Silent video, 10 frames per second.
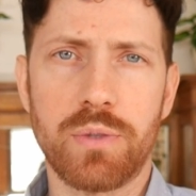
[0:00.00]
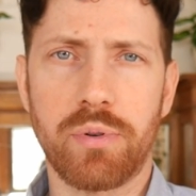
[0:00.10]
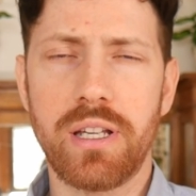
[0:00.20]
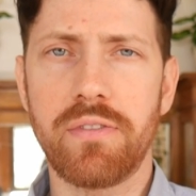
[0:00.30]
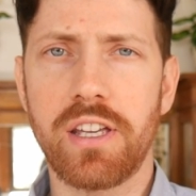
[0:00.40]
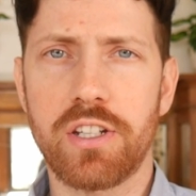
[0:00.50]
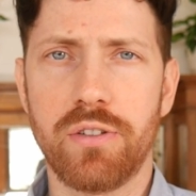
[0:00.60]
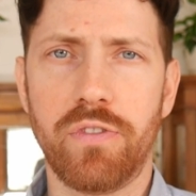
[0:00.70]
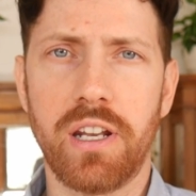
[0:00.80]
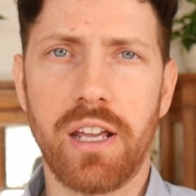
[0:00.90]
previous
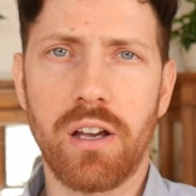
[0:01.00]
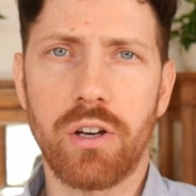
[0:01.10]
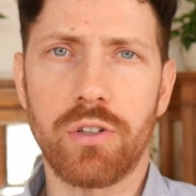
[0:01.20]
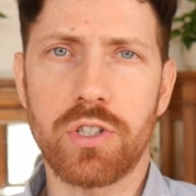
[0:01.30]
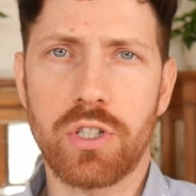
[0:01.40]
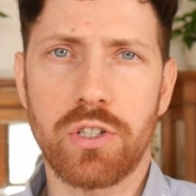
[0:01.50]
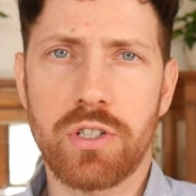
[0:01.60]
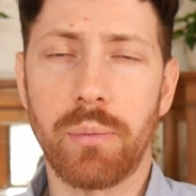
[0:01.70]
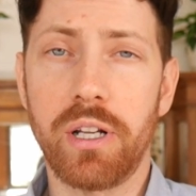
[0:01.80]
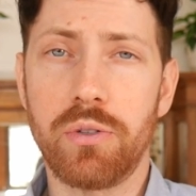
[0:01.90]
videos is
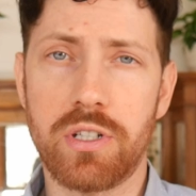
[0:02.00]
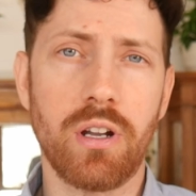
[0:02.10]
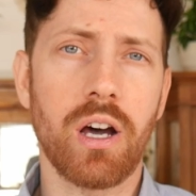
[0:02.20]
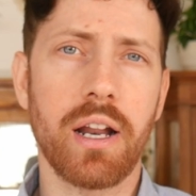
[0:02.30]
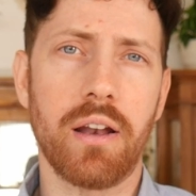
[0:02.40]
somebody who's not